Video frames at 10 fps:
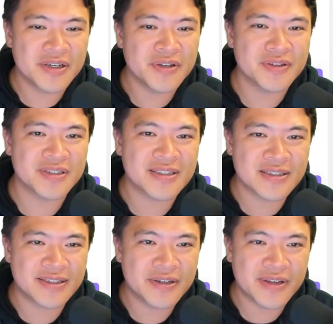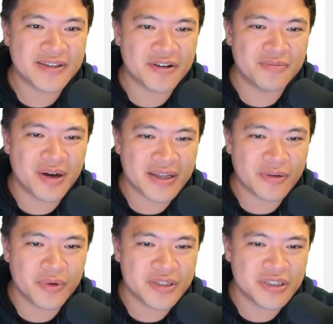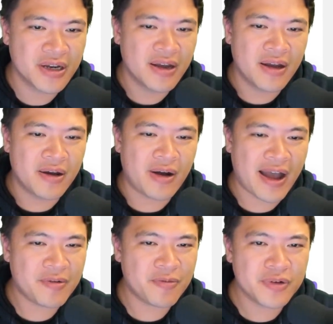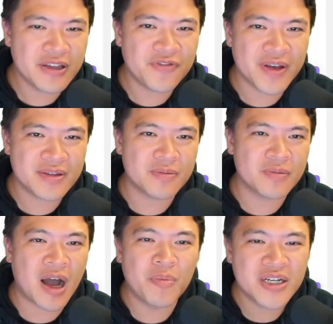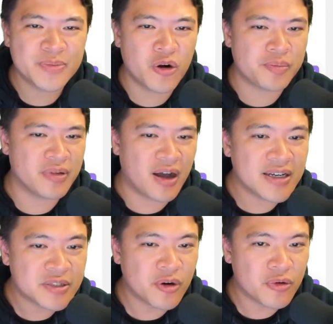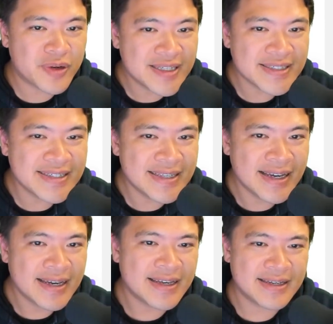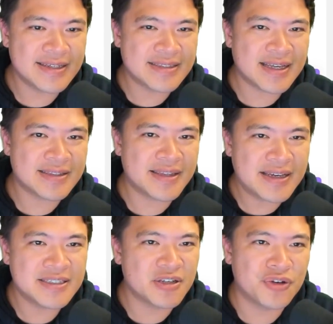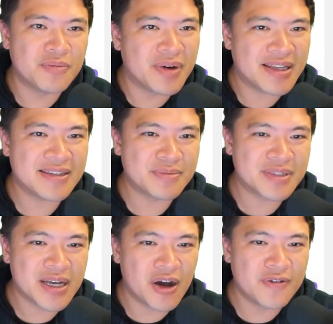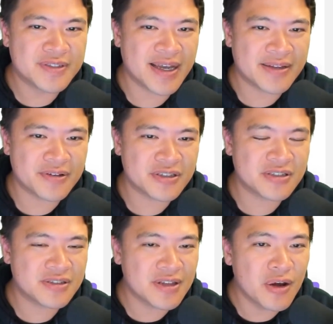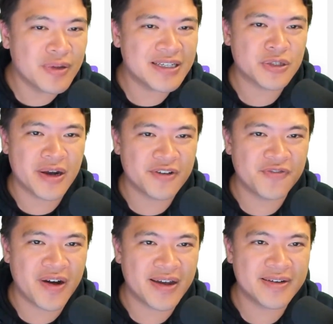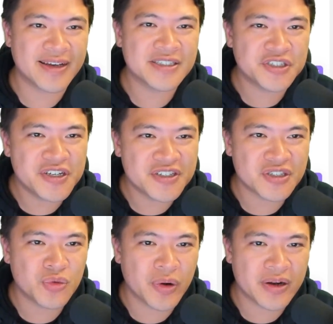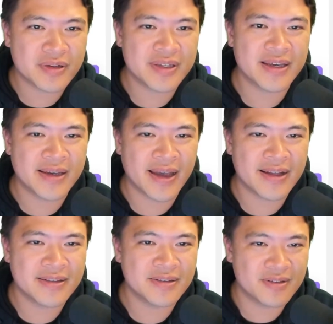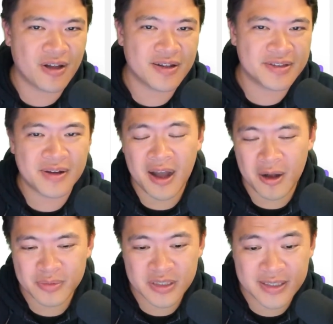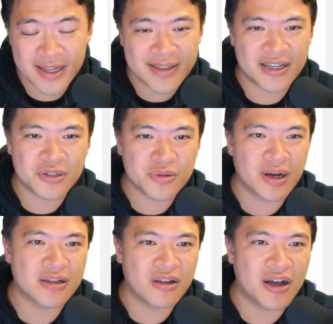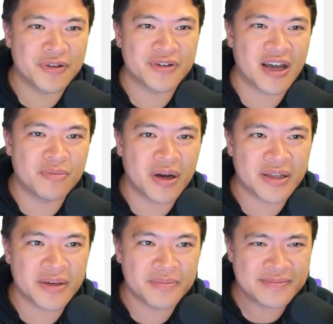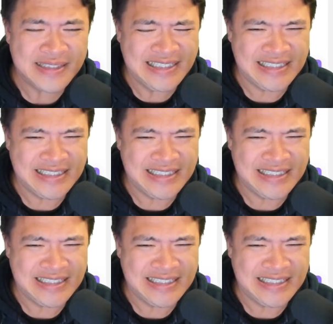are continuously stealing their money, which I really think a much more plausible reason is that they stole the money themselves and they're slowly trying to find exchanges where they can send that to and launder that money.